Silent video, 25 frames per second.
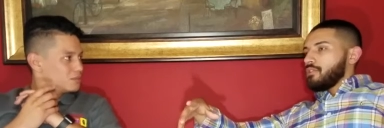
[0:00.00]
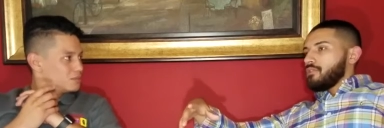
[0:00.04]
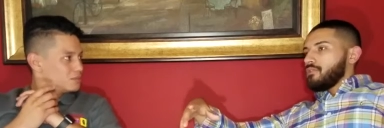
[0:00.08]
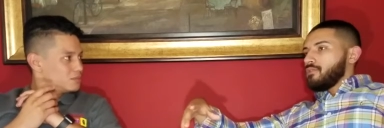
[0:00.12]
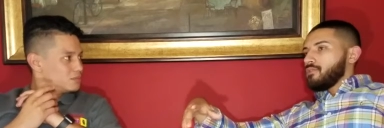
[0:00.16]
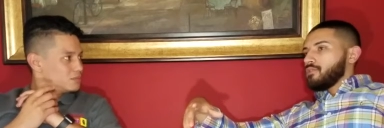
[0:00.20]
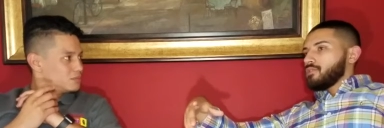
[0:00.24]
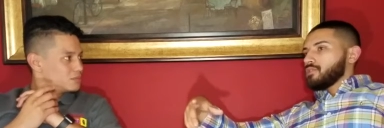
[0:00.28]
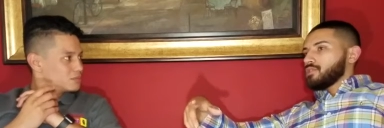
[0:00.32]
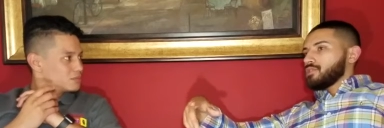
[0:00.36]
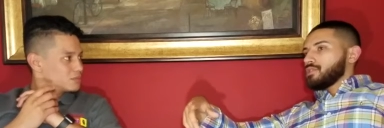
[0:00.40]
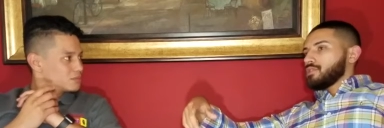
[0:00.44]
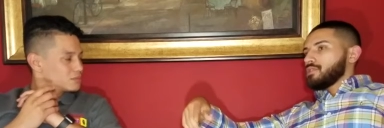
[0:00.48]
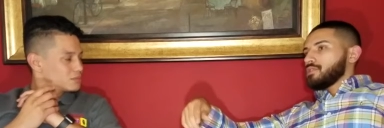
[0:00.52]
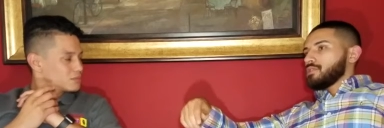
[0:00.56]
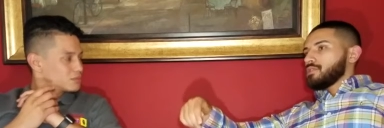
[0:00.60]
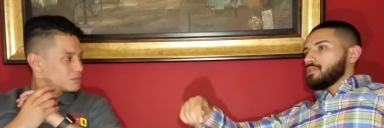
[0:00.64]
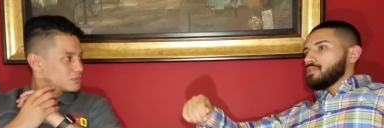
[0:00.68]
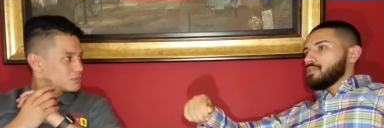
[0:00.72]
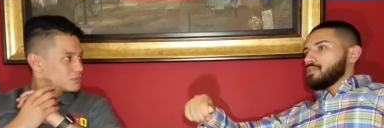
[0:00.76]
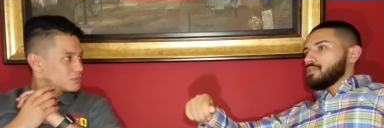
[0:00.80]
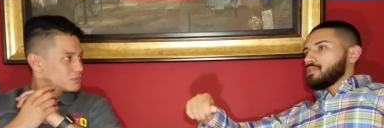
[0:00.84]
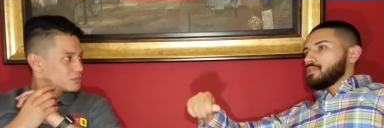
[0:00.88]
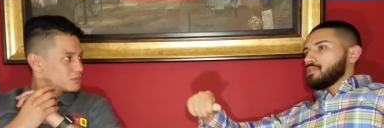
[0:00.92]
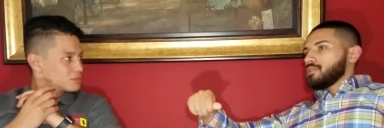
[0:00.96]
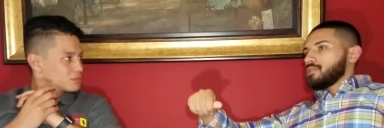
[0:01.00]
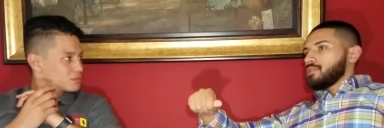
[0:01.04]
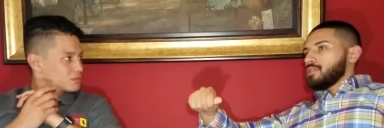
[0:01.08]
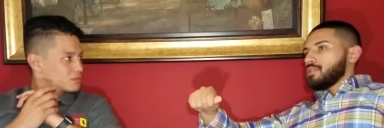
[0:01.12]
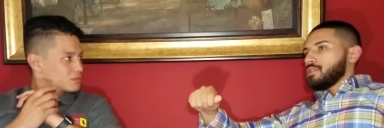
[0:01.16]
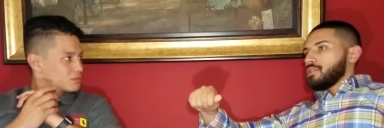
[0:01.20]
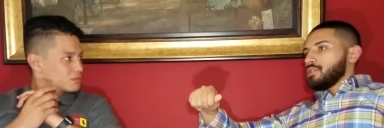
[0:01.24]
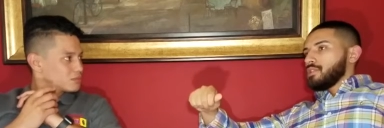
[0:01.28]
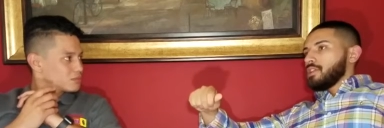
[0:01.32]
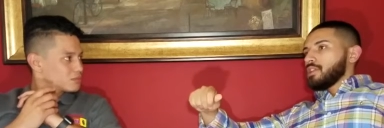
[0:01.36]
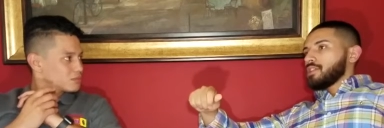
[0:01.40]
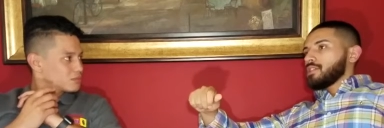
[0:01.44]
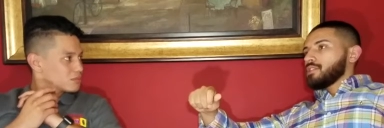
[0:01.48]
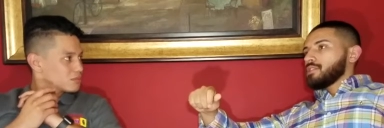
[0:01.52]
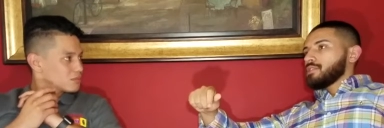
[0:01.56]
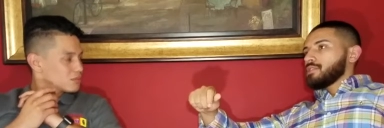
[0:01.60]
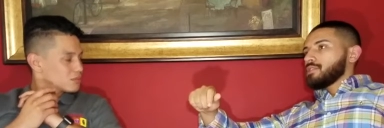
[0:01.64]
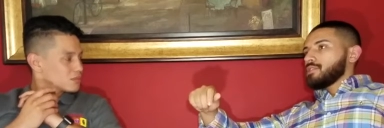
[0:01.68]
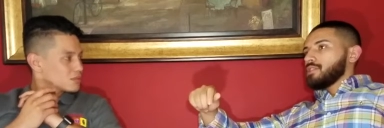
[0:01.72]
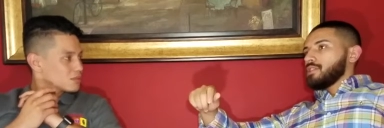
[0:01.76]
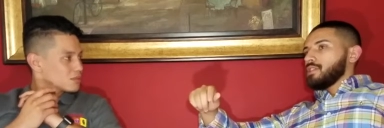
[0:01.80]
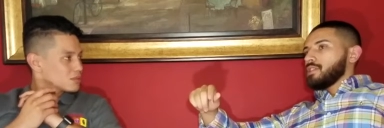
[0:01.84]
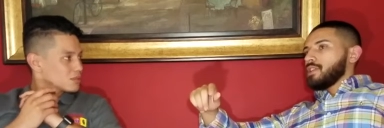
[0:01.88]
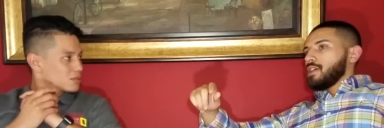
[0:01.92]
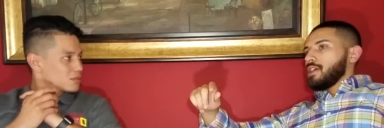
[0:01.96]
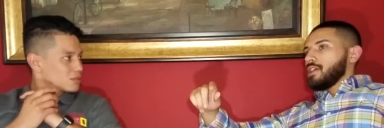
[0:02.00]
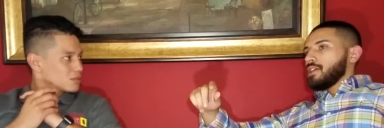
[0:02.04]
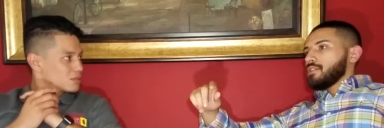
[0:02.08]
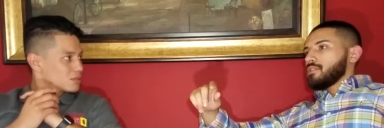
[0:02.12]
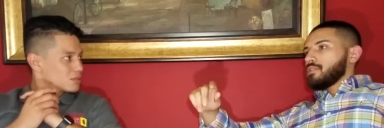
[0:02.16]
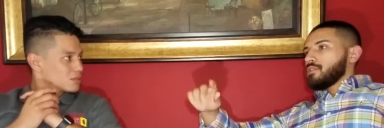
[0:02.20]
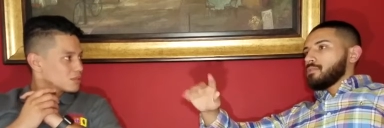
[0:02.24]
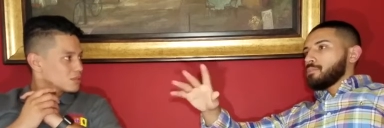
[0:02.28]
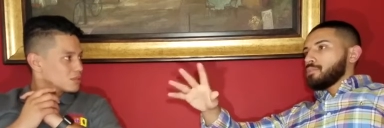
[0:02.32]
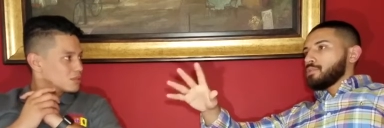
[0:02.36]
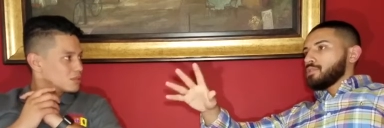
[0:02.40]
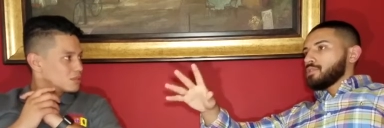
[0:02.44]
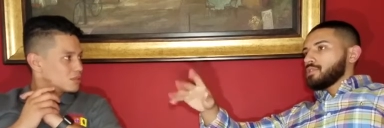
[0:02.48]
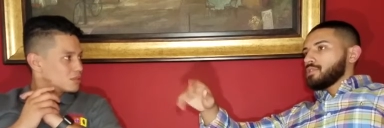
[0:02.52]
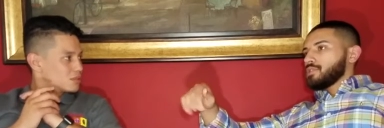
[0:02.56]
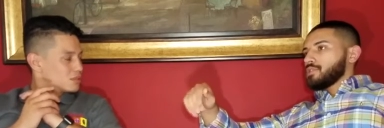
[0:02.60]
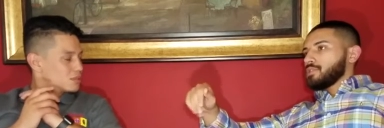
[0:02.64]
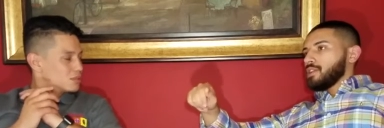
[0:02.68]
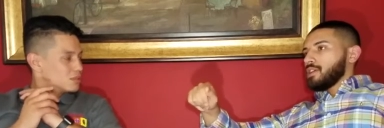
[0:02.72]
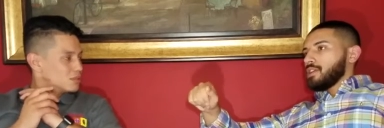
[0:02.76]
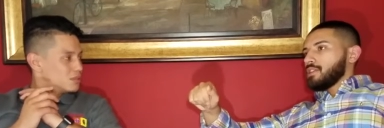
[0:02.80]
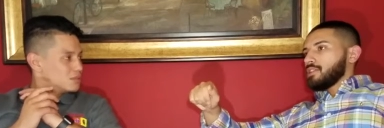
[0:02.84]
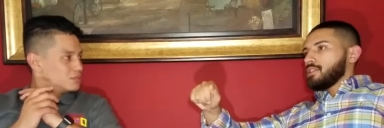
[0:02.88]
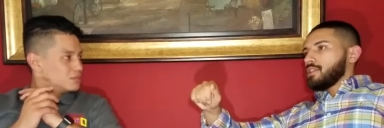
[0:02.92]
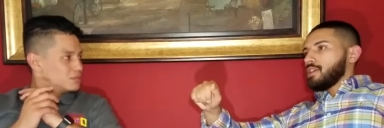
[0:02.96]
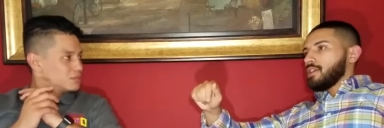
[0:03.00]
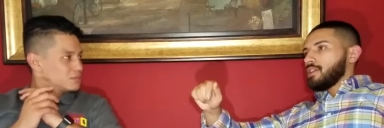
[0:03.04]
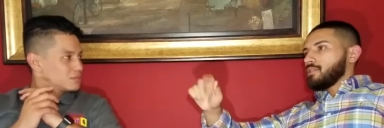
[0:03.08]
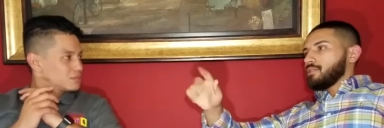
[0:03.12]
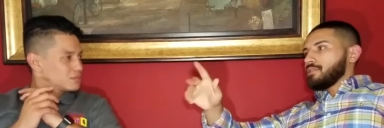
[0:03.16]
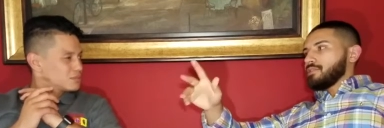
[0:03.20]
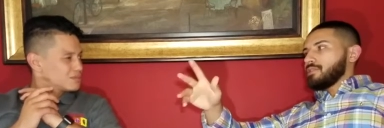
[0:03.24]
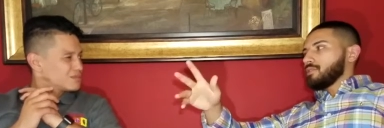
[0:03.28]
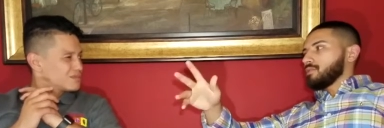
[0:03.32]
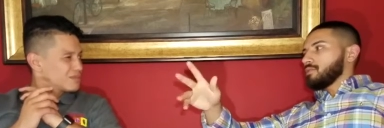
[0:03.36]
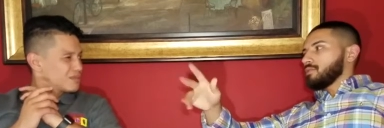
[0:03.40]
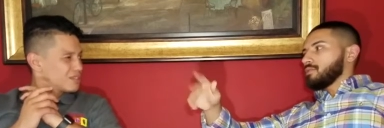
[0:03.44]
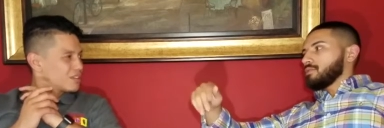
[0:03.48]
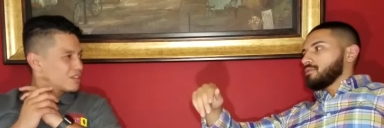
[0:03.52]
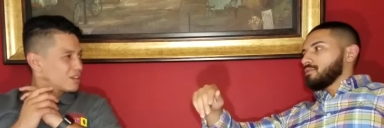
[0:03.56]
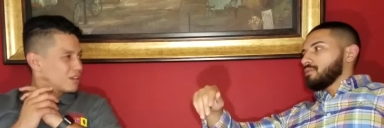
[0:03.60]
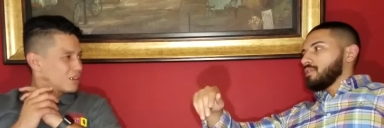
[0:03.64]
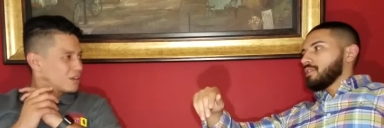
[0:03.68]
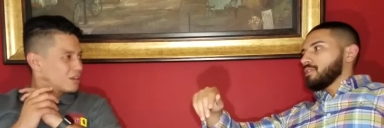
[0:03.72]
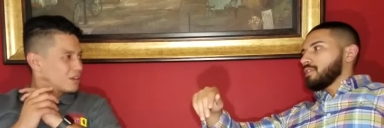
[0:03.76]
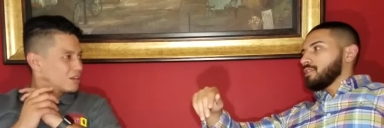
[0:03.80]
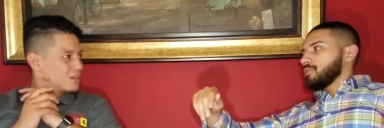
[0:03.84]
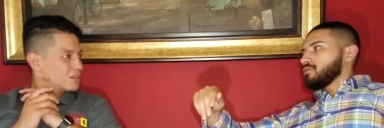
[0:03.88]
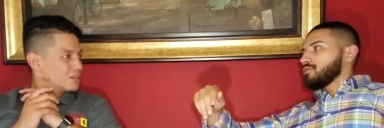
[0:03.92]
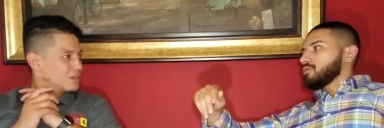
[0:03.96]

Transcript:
Speaker 1: versus, like, let's say, like, the person that doesn't, right? That